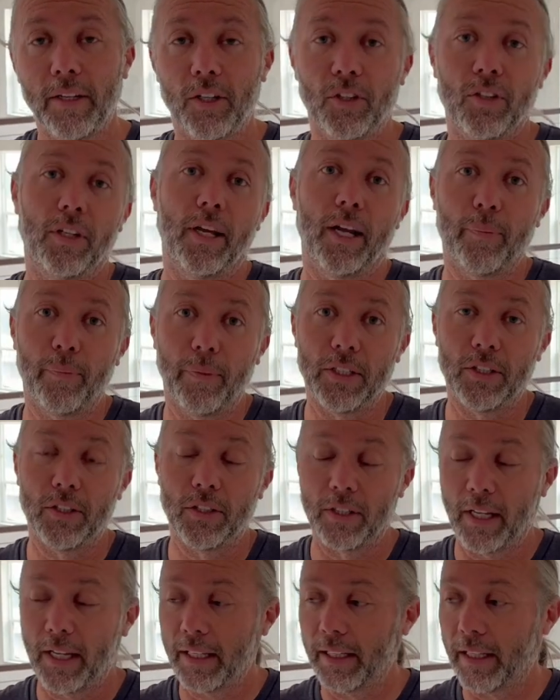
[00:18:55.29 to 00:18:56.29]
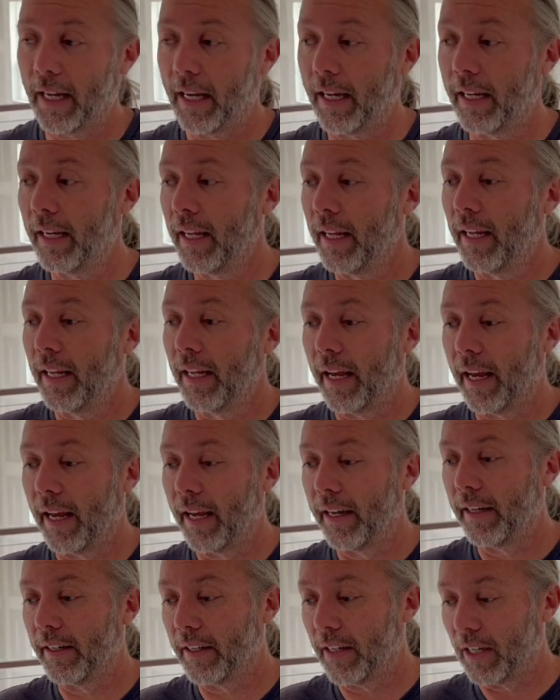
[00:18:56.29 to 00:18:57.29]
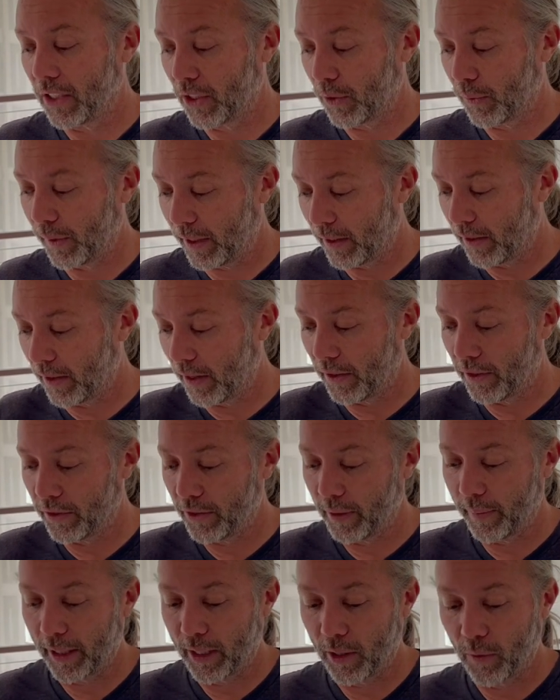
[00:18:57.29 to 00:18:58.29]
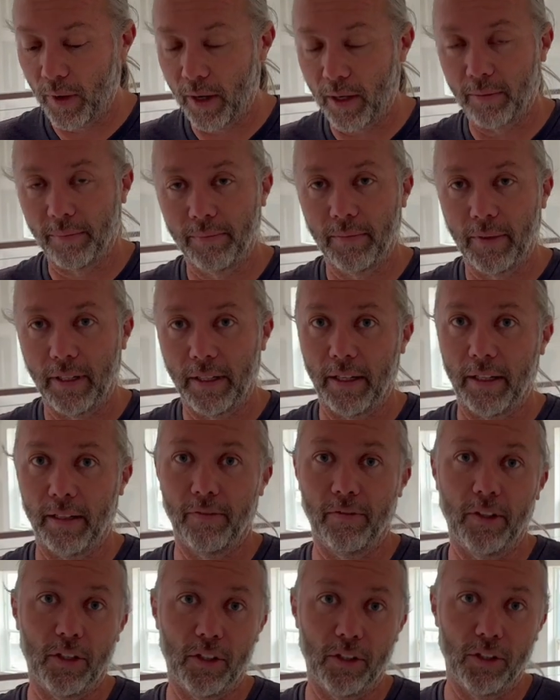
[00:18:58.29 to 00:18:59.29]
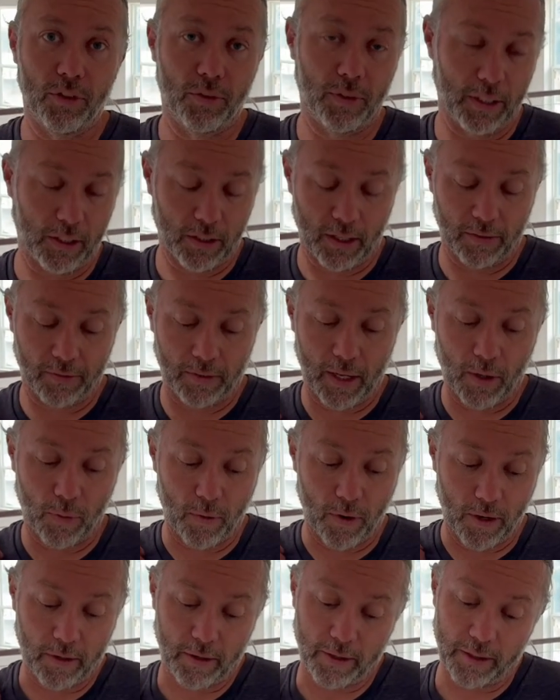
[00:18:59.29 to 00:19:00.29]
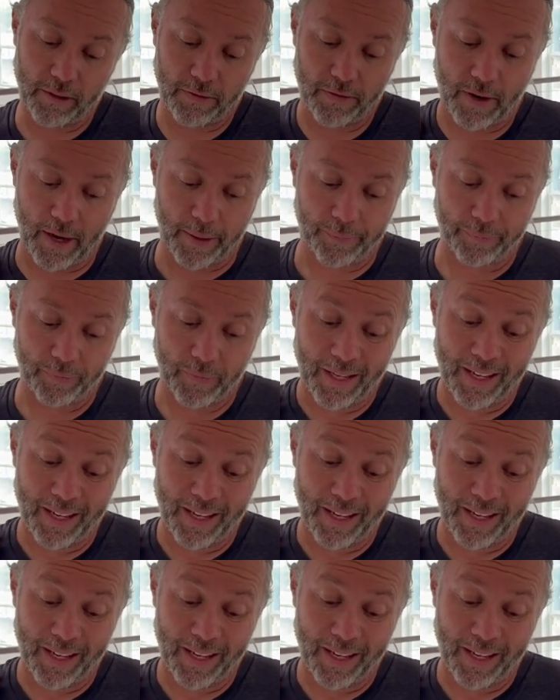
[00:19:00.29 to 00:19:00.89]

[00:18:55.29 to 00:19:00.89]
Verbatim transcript: There's a lot of places like that, and it costs $300 and you make a well, and then the village drinks off of that water and you're fine.